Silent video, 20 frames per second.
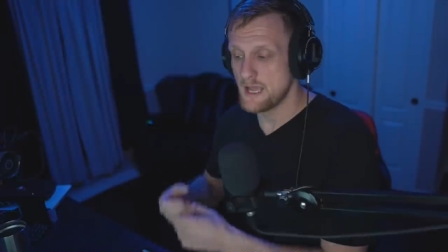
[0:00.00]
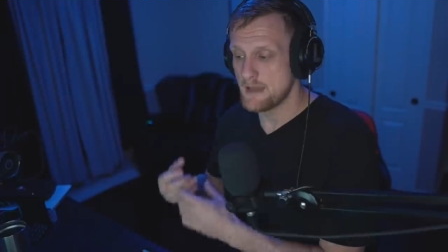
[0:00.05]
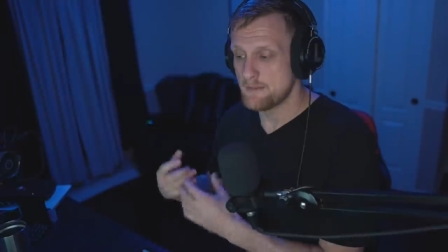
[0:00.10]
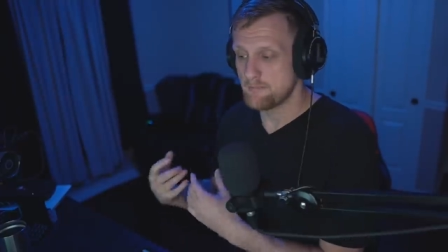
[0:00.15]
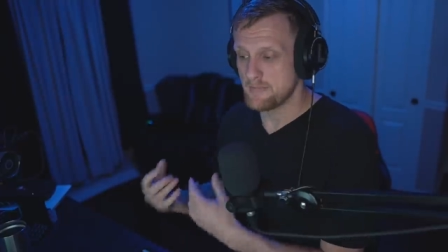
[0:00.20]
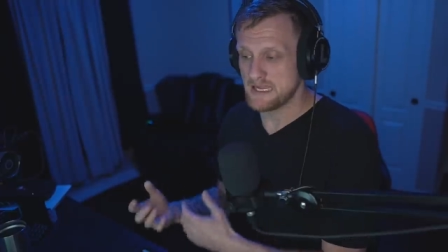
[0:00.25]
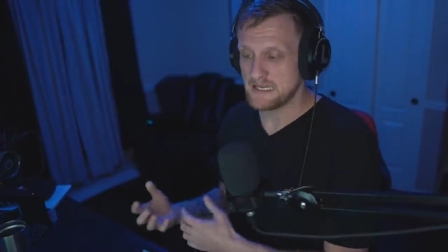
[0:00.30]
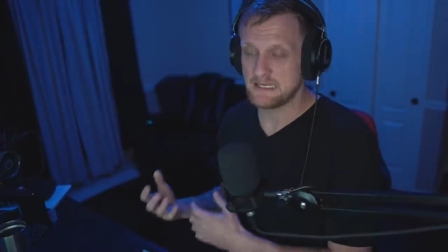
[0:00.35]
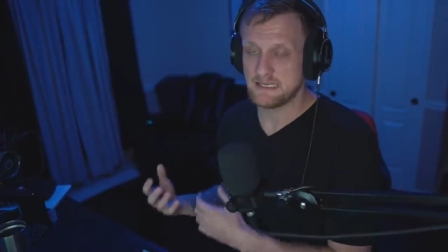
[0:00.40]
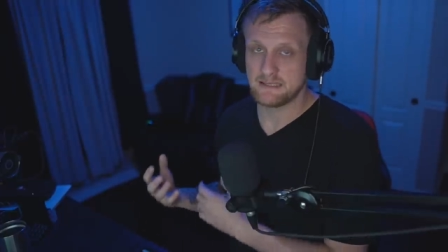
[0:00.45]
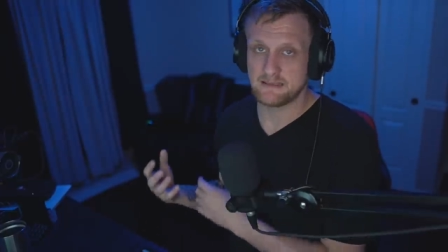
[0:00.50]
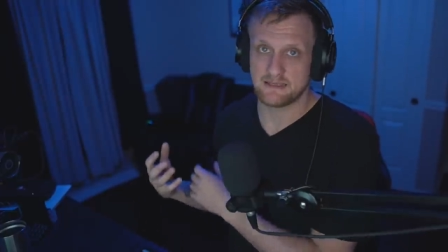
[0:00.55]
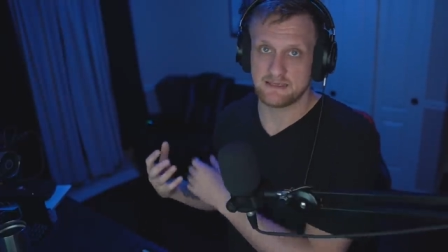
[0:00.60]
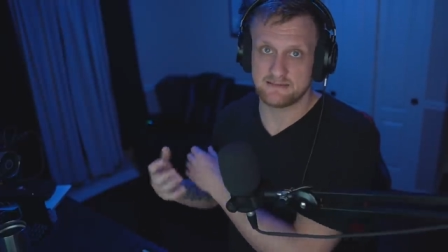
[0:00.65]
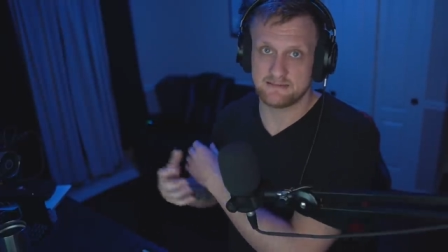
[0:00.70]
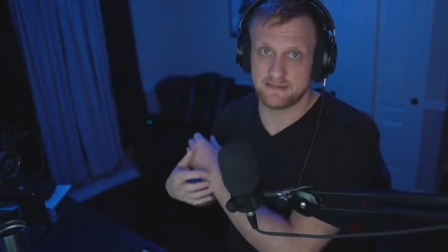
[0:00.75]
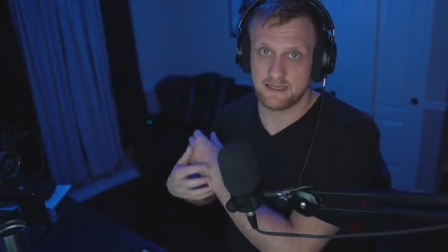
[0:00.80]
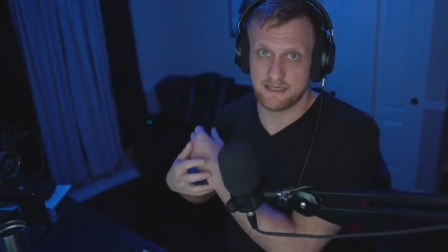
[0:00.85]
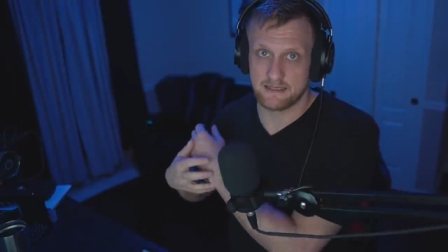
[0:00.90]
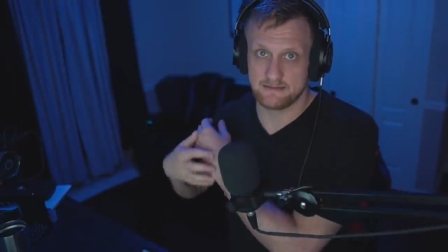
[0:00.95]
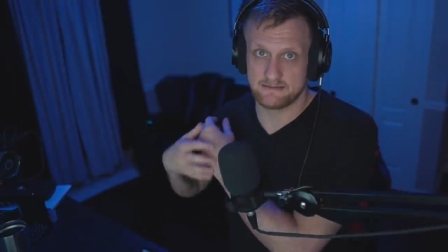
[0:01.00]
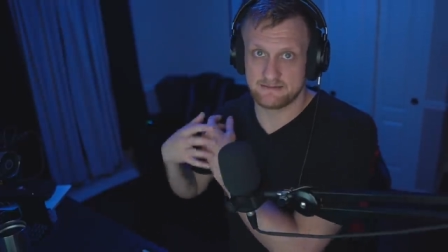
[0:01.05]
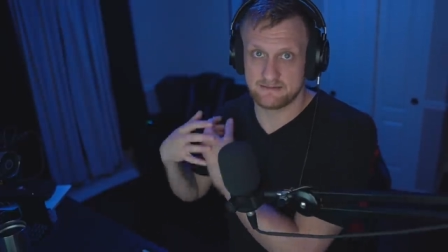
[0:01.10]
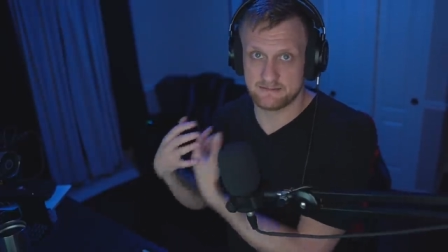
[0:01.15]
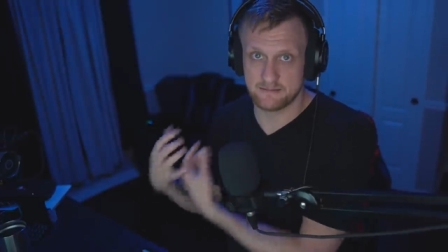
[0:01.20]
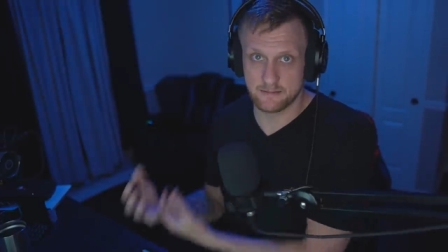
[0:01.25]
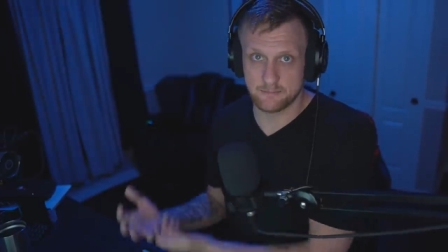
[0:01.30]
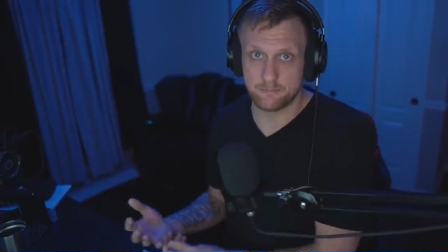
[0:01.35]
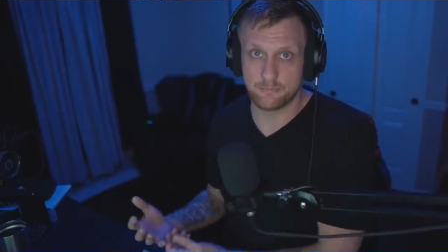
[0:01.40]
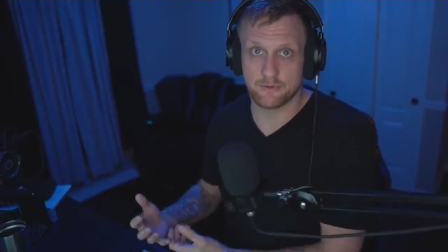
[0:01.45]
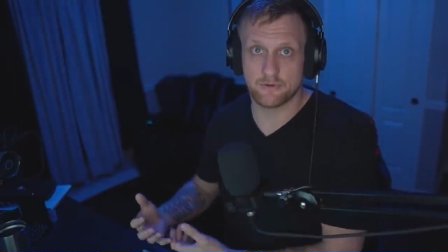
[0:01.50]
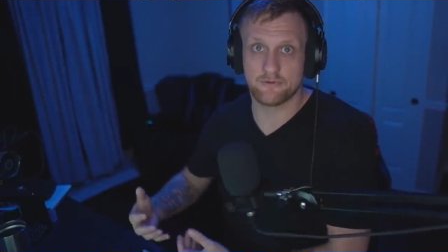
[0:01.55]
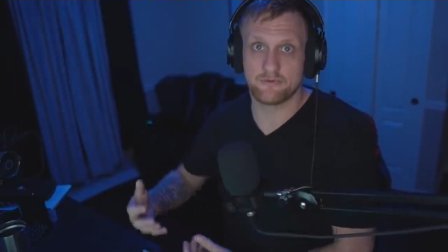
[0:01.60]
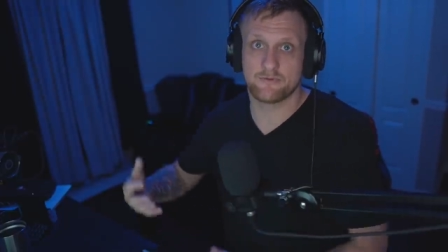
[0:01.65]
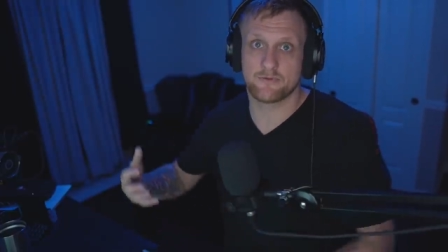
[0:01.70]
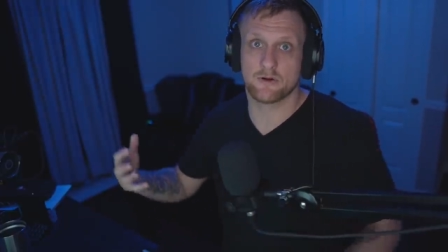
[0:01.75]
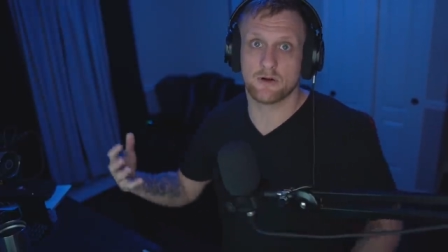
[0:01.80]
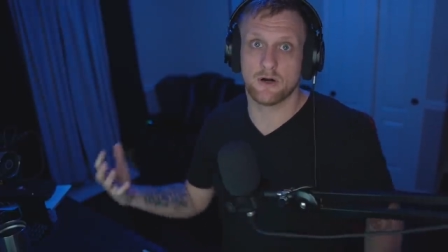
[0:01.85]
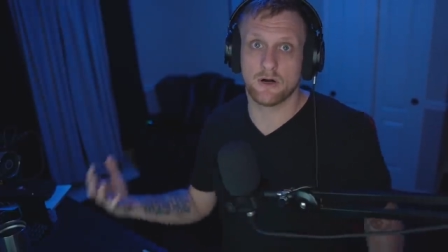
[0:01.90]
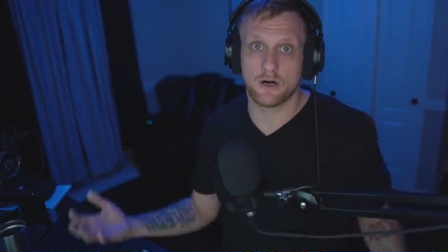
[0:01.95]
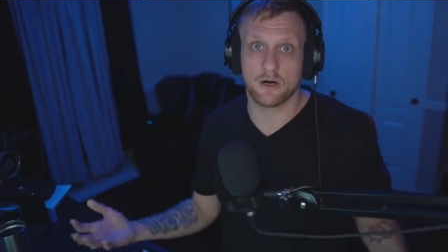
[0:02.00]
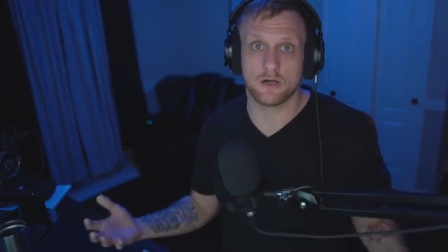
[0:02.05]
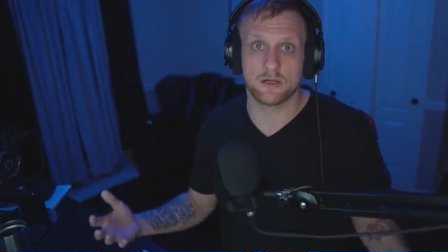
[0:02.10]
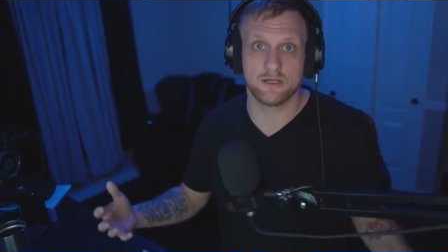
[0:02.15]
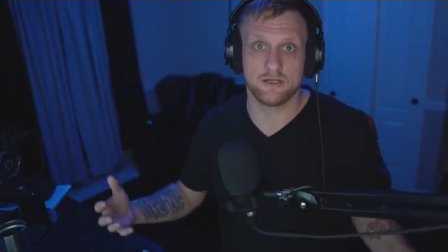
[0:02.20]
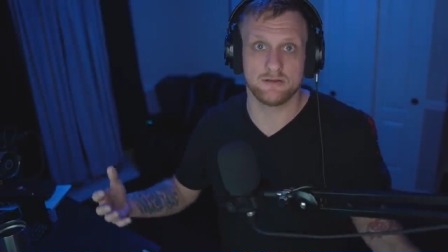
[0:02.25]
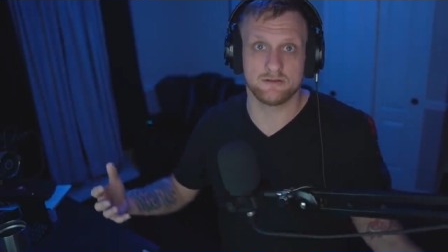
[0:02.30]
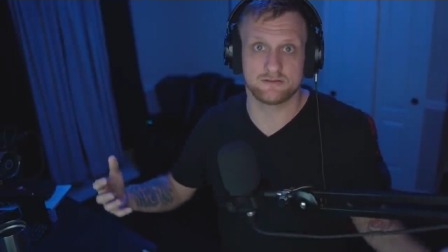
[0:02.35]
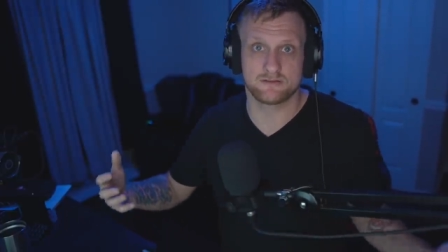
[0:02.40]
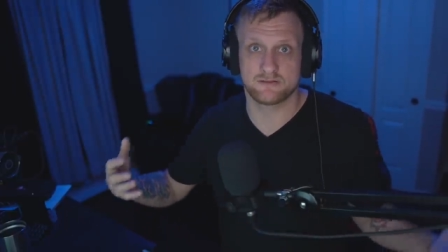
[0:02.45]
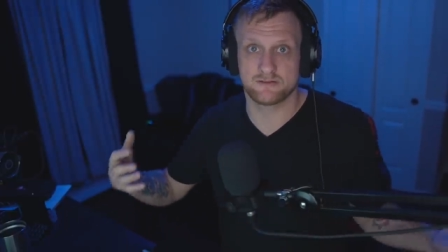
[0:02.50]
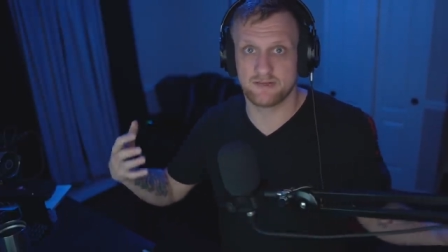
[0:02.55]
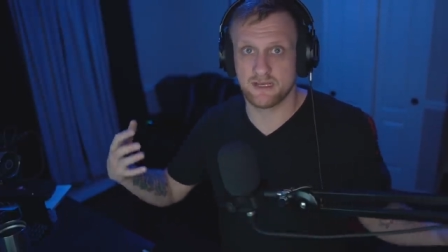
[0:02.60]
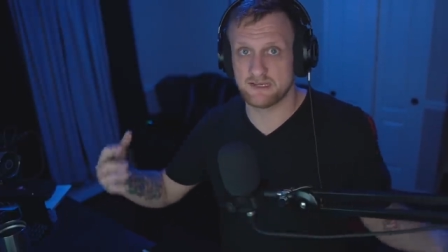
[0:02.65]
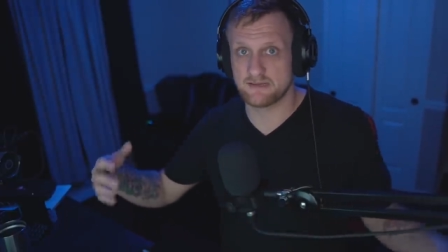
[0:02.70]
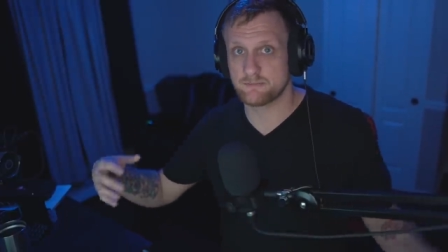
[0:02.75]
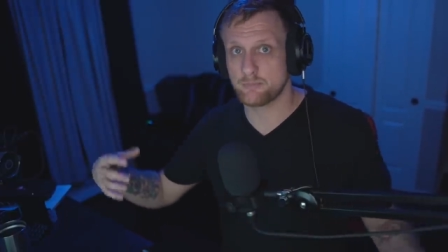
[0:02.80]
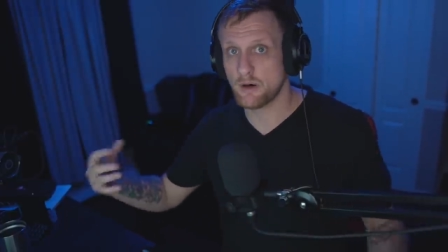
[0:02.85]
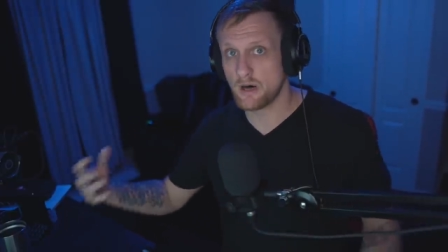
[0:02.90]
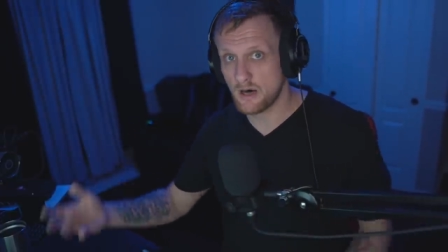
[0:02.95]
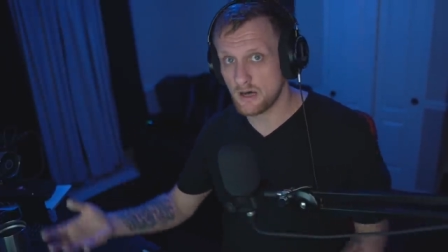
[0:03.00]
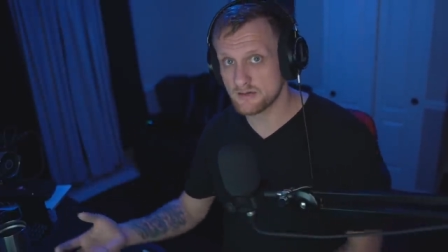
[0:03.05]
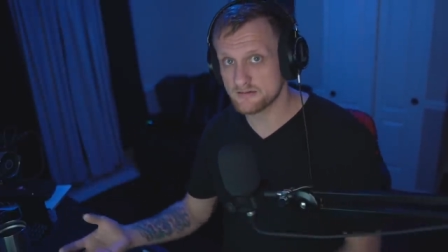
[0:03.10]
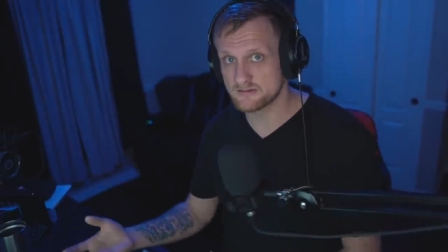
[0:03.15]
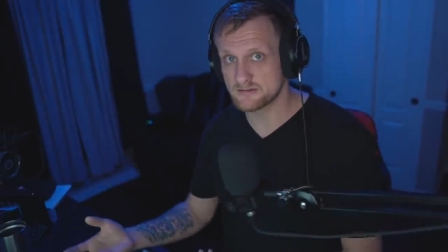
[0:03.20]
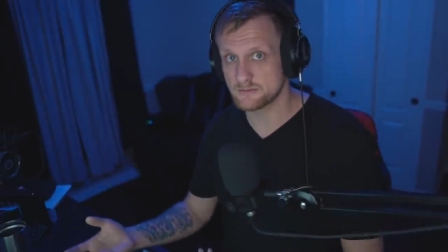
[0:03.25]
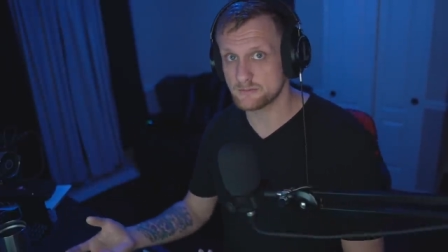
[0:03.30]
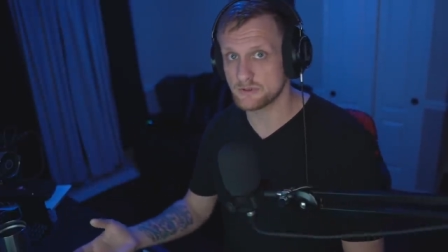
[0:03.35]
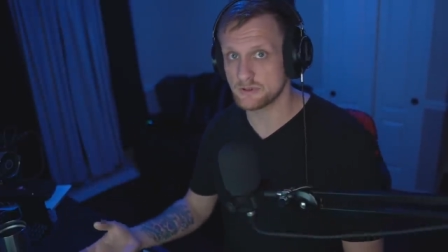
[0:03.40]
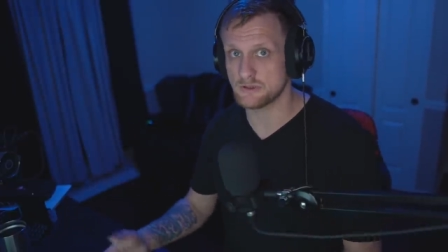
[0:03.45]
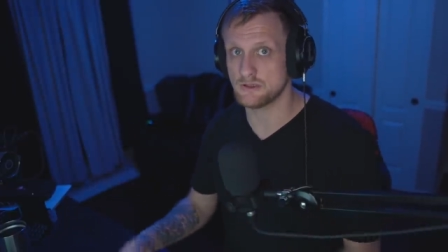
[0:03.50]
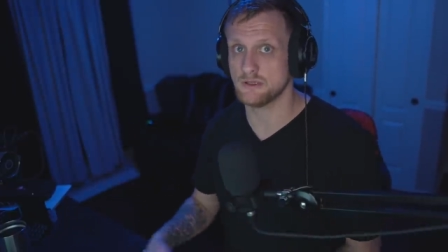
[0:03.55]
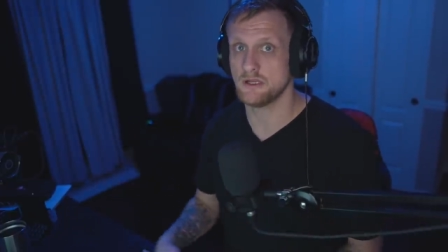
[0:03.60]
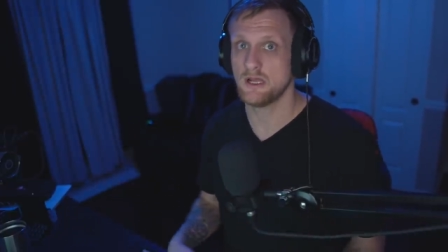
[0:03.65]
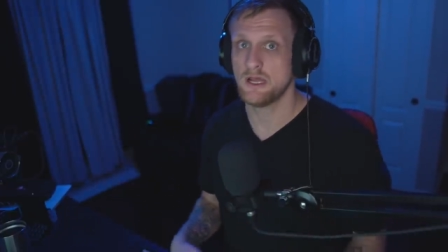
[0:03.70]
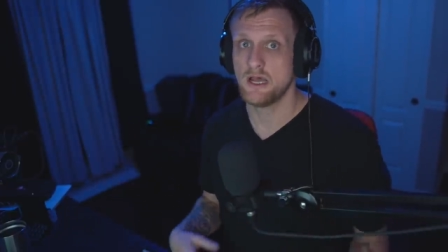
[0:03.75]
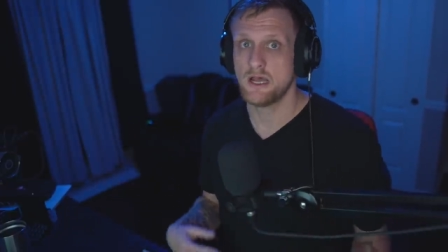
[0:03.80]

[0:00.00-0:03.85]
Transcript: making this as simple for all users as possible,